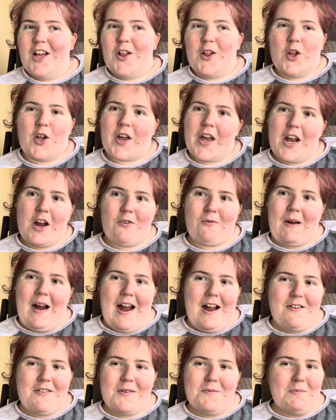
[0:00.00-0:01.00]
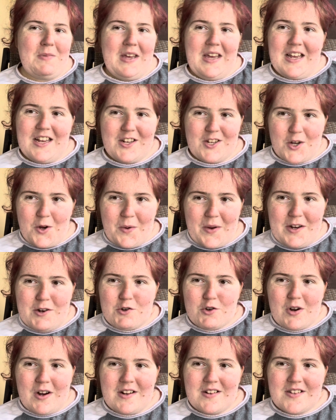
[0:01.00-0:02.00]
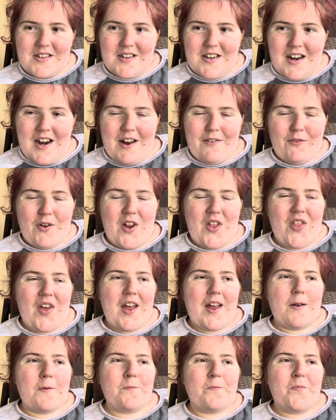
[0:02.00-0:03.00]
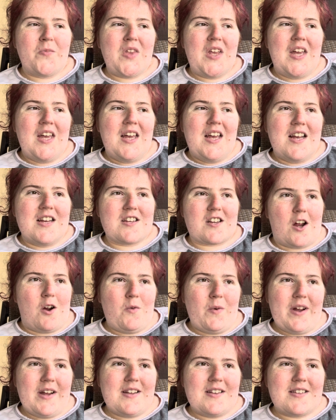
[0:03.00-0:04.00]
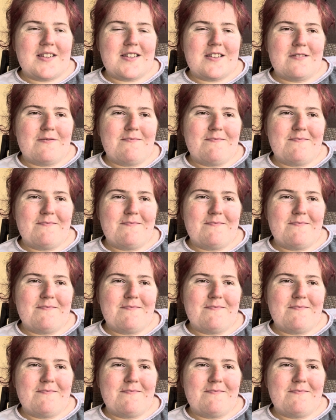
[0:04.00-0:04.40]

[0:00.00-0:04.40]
looking around and being so interested in everything is always